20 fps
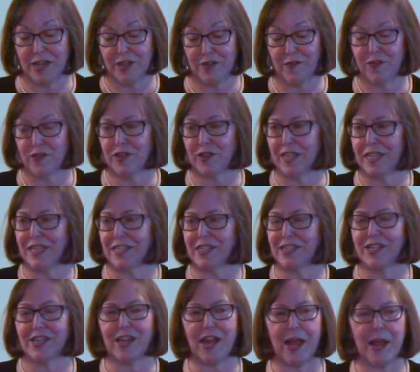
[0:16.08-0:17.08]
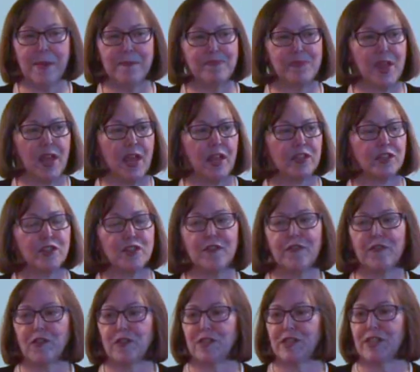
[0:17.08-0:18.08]
of different things tonight. So the
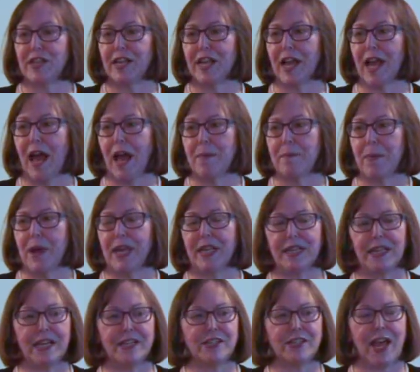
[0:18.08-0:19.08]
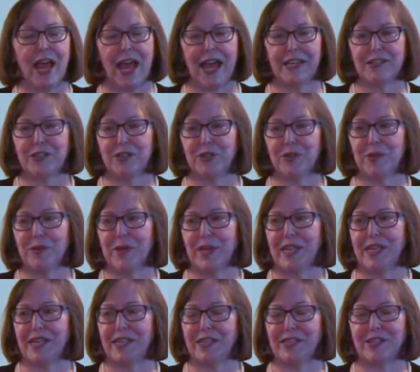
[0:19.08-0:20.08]
first thing I might like to ask you
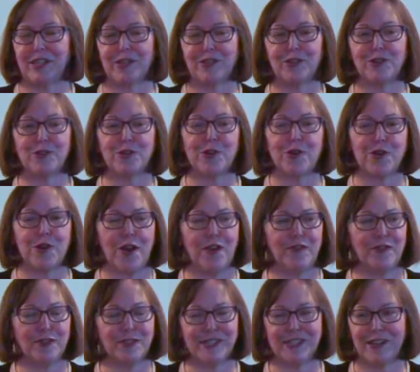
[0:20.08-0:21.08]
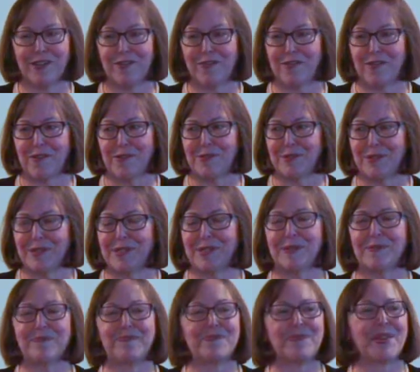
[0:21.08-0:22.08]
is to turn off your cell
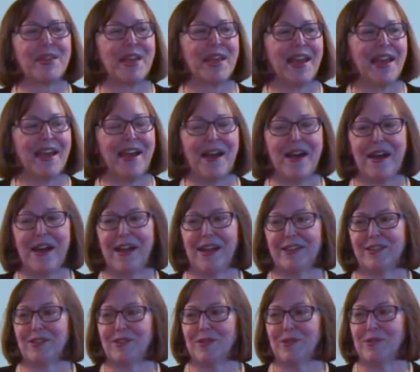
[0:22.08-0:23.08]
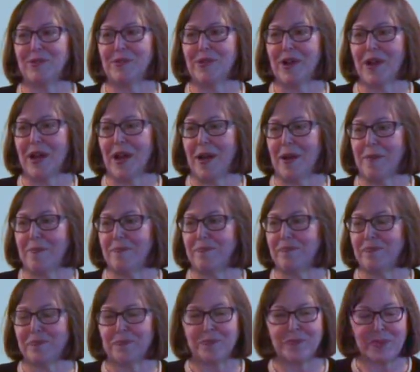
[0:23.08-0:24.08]
phones, uh, to um,
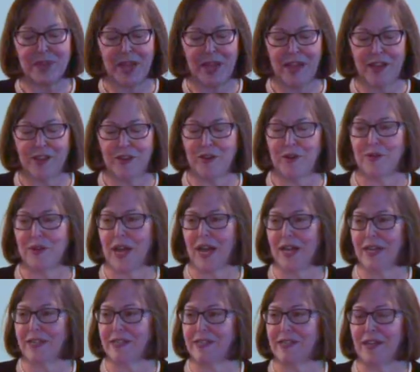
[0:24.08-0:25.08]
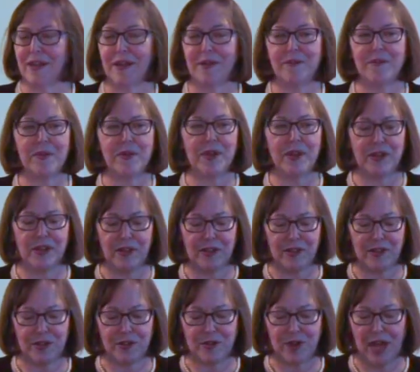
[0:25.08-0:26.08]
you know, not uh,
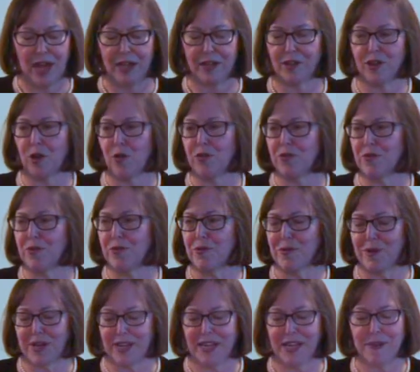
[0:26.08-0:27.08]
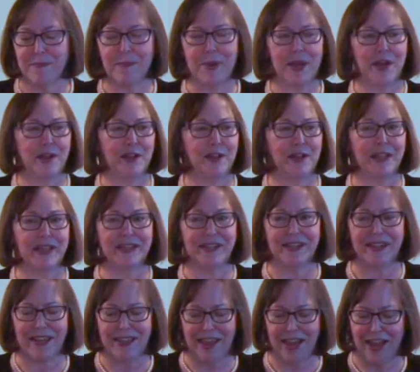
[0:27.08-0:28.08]
to not go through uh, email
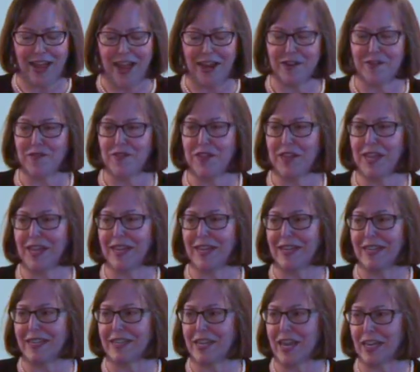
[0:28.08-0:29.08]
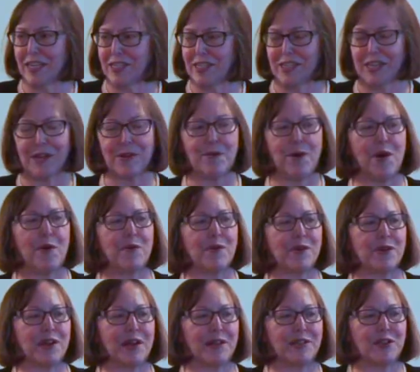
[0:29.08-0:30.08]
and uh, that kind of thing and texting while
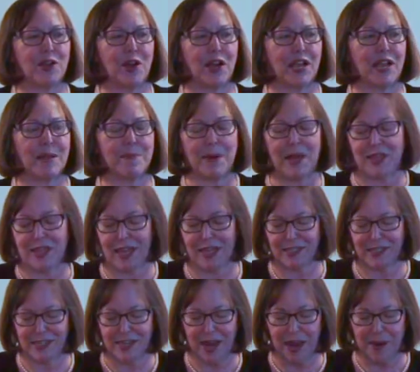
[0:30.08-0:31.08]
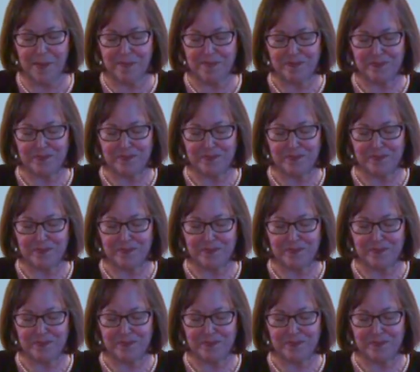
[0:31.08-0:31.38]
we're uh, talking about that tonight.